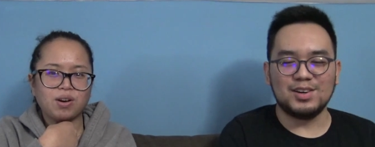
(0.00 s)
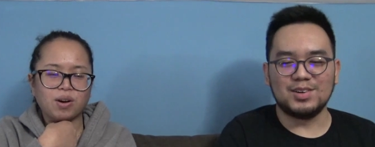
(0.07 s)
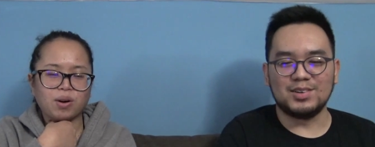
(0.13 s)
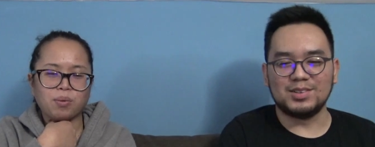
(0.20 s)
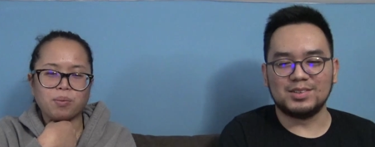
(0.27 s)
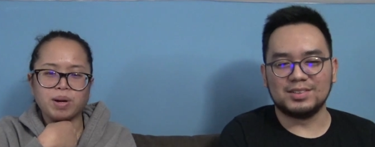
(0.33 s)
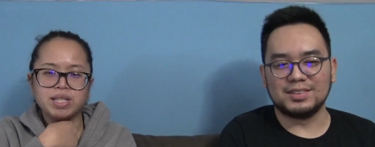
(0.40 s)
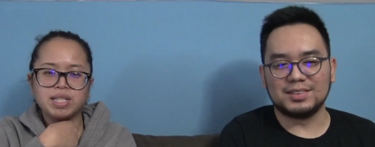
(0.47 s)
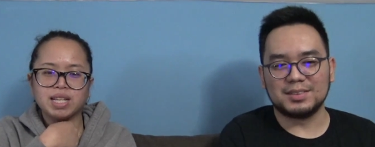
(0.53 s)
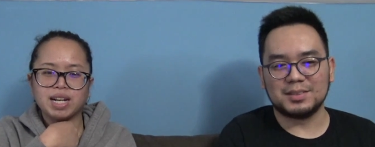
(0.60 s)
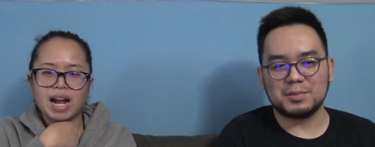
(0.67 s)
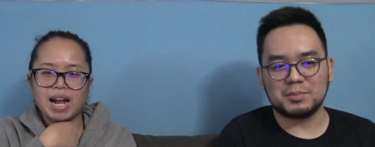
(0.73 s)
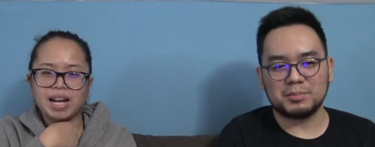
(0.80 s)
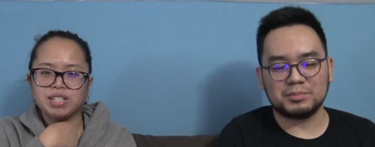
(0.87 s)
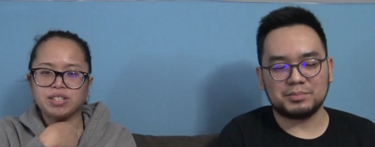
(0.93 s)
Speaker 1: Or was it
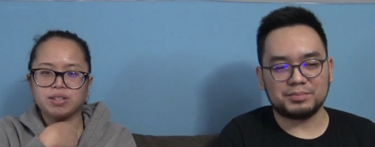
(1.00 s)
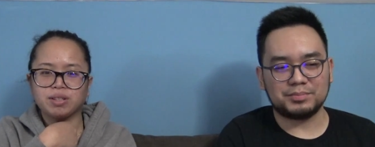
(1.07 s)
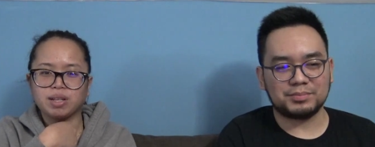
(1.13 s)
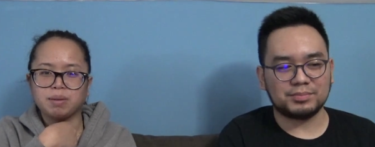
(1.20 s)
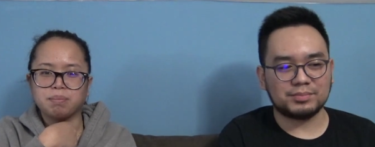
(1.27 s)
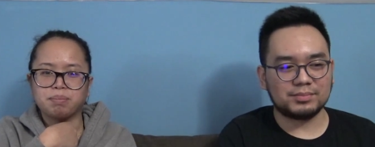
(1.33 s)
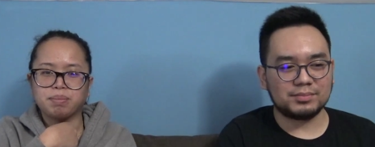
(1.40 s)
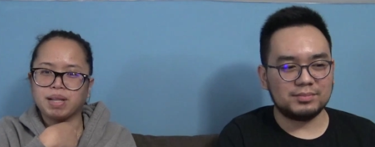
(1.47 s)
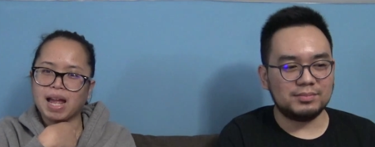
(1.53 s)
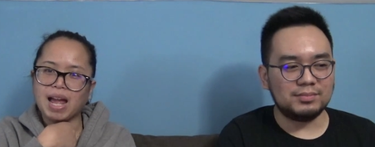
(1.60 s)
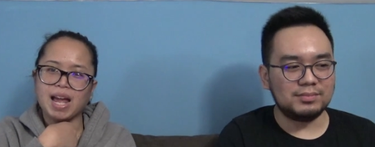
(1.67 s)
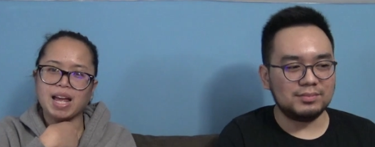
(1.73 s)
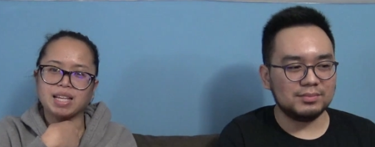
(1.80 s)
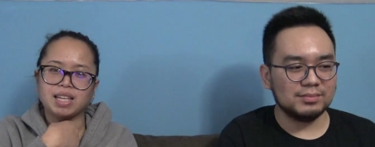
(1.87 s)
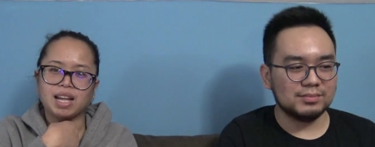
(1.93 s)
actually
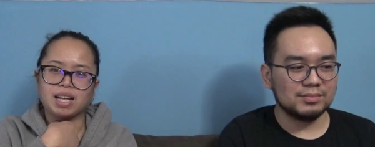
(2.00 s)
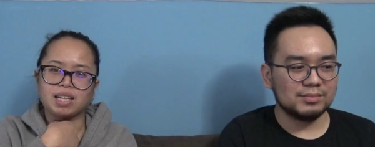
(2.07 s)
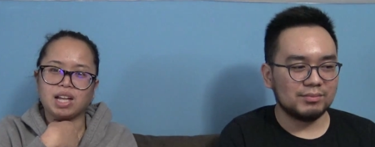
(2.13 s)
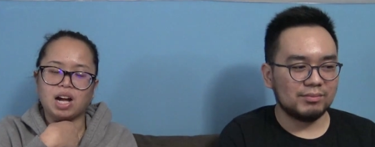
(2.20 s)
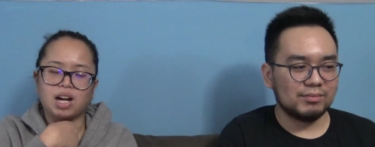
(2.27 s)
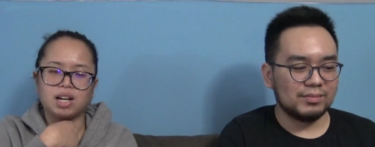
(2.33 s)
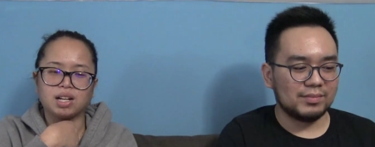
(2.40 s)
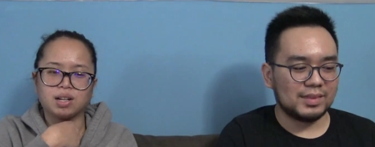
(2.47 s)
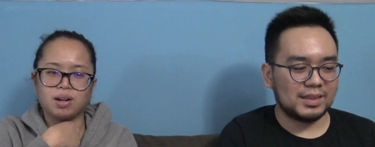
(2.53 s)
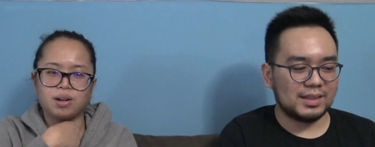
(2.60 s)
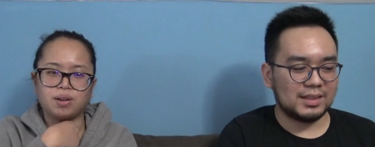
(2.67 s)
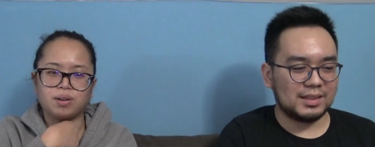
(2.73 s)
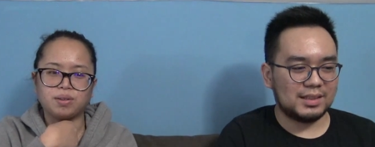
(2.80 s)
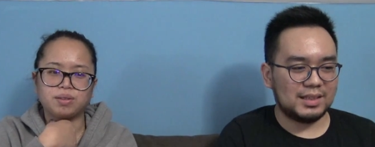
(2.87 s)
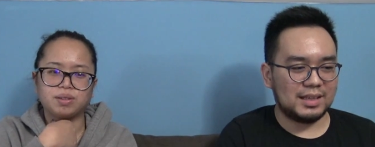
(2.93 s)
planned, like, long
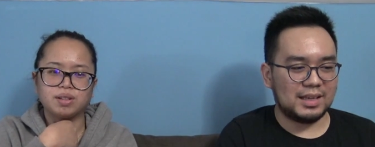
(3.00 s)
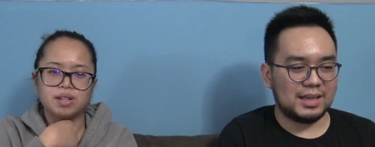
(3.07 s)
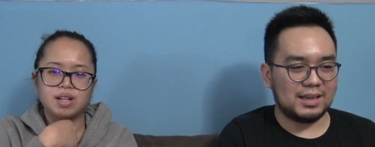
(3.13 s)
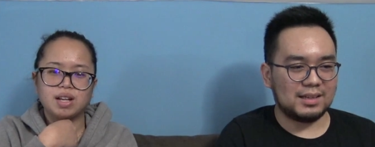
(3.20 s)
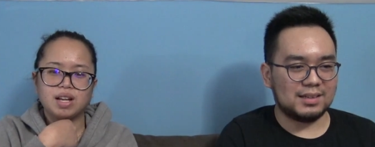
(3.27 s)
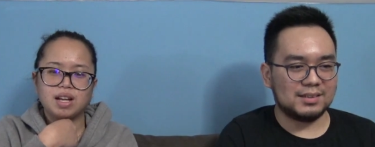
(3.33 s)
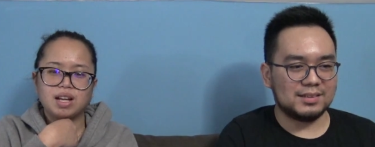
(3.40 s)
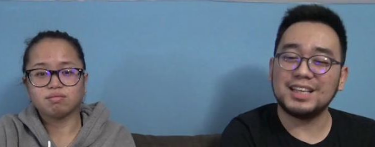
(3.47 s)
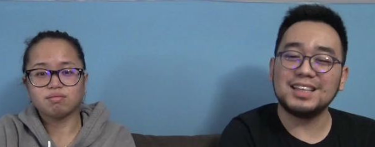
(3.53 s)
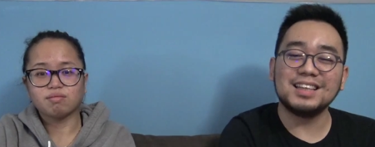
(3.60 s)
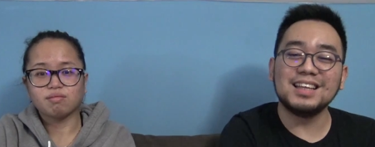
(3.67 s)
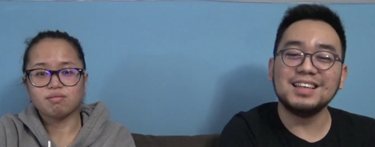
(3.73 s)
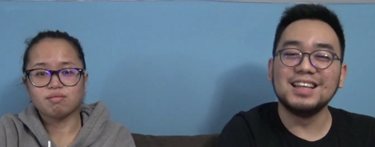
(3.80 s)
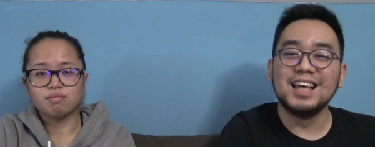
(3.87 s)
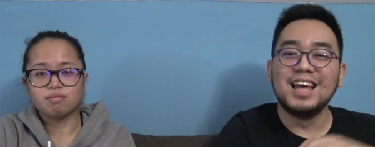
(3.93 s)
ago?
Speaker 2: Yeah. And
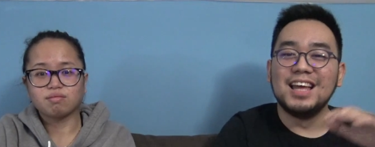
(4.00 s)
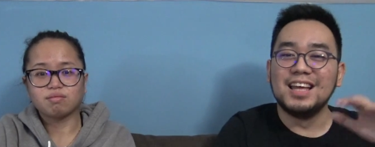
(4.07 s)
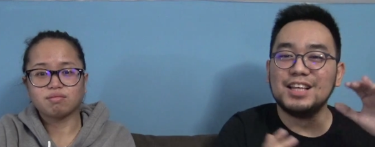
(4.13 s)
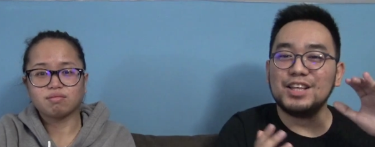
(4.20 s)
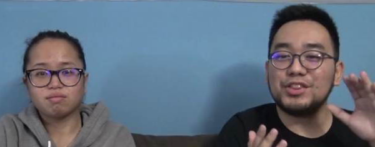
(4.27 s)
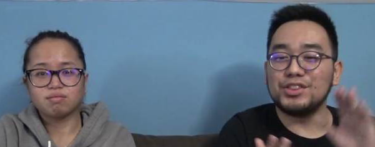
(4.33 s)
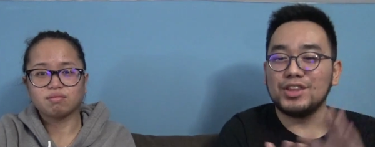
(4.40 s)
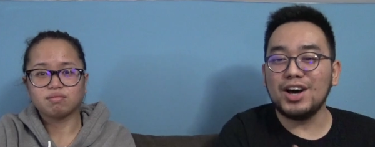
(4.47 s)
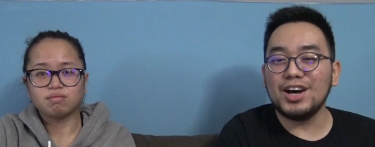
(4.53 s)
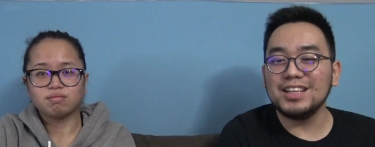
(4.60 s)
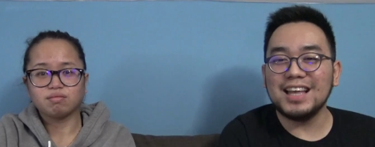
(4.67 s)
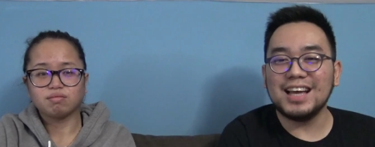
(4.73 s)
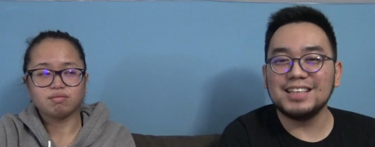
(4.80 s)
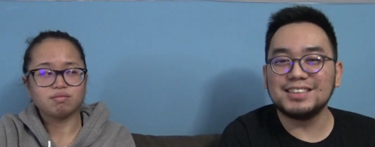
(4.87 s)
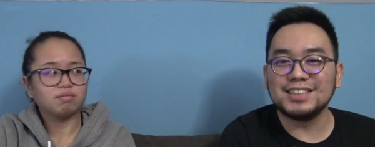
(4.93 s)
then Thawne
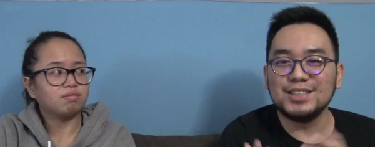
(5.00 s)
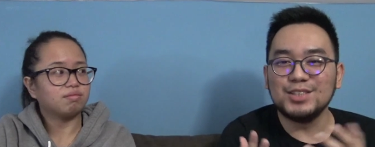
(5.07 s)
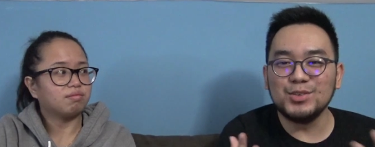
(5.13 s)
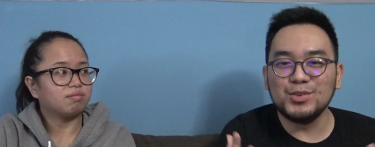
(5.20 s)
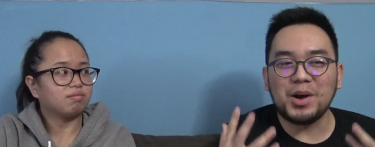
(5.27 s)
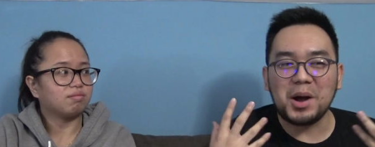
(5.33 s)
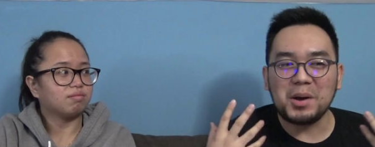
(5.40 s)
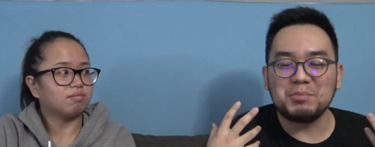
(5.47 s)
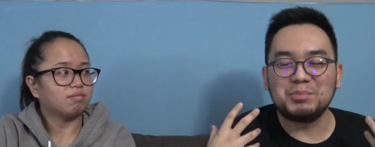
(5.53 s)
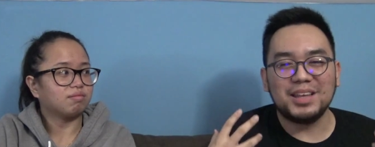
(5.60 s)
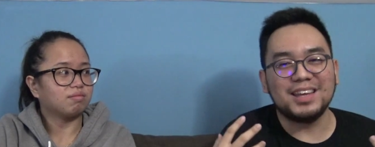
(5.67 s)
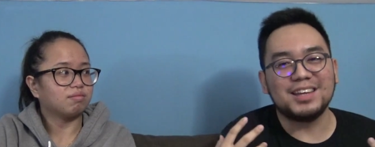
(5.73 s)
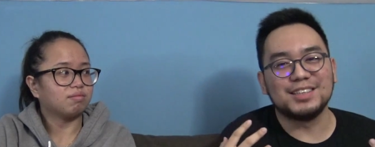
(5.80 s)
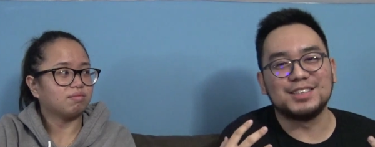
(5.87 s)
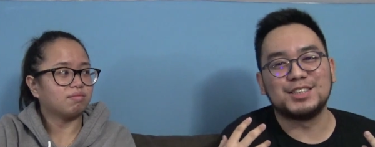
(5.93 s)
has a new
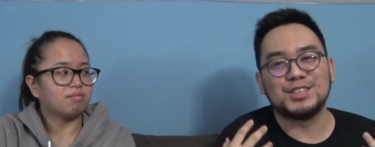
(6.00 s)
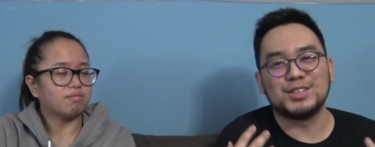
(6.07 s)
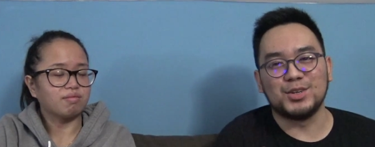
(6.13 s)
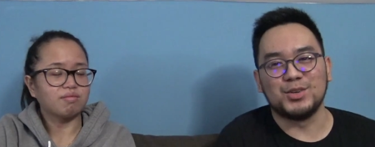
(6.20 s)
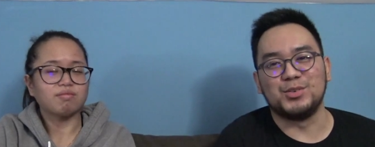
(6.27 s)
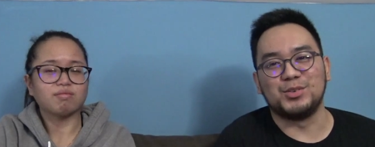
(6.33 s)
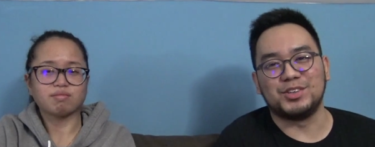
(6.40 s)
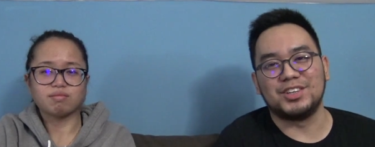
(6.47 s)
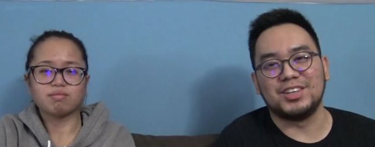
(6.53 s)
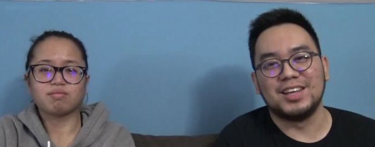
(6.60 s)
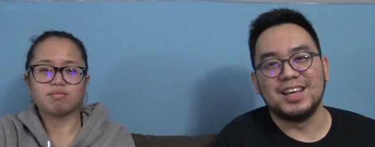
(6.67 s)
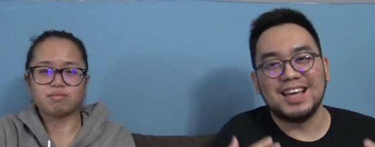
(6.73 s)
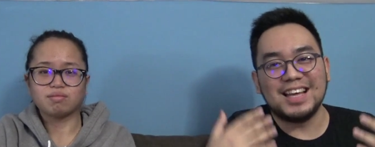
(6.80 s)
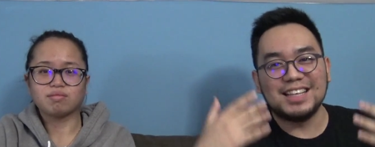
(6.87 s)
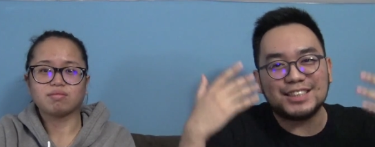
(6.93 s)
updated suit.
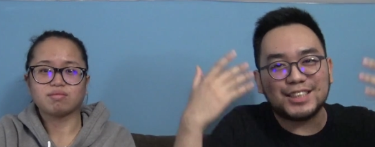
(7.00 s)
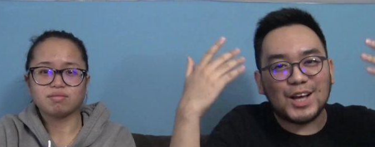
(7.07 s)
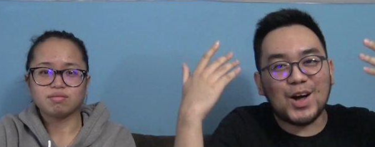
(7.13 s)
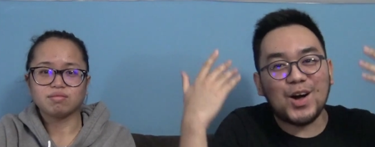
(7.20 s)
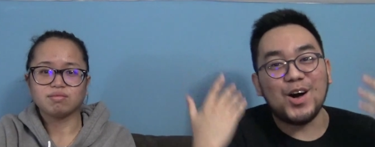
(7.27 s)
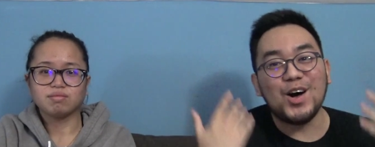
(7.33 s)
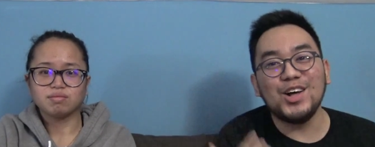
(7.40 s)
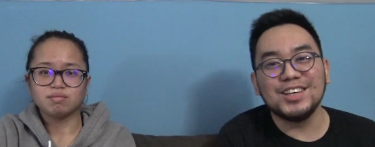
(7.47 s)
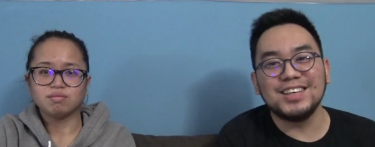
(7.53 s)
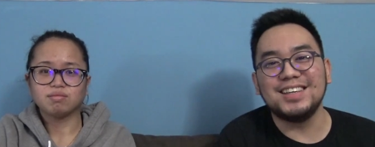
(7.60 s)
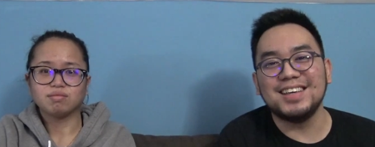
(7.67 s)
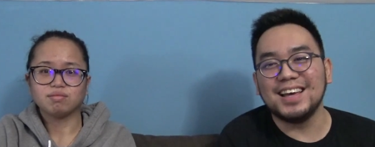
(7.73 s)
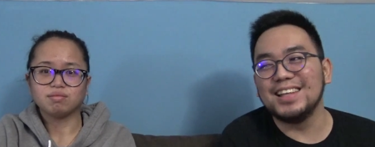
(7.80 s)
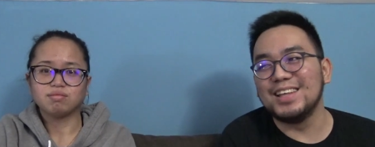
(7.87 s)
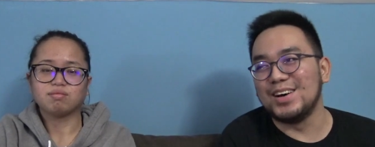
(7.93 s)
It's all
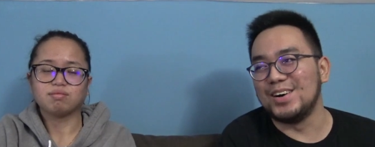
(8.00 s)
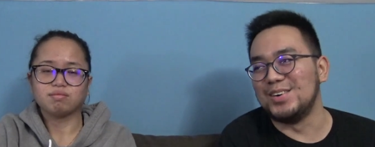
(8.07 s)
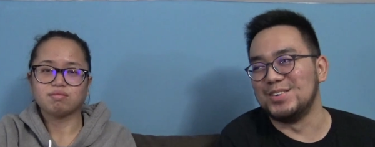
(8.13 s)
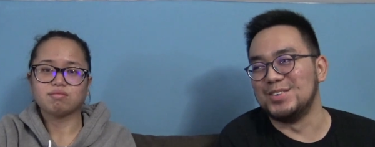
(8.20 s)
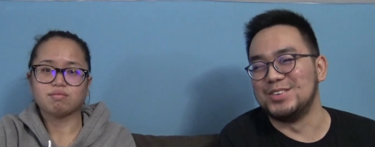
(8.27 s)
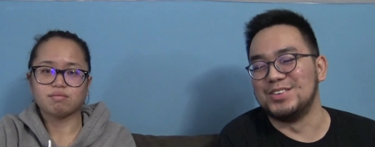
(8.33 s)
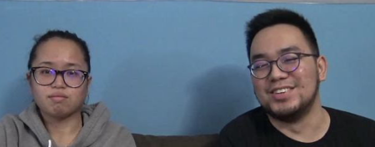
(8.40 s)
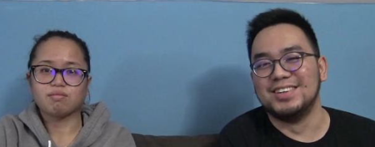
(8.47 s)
yellow.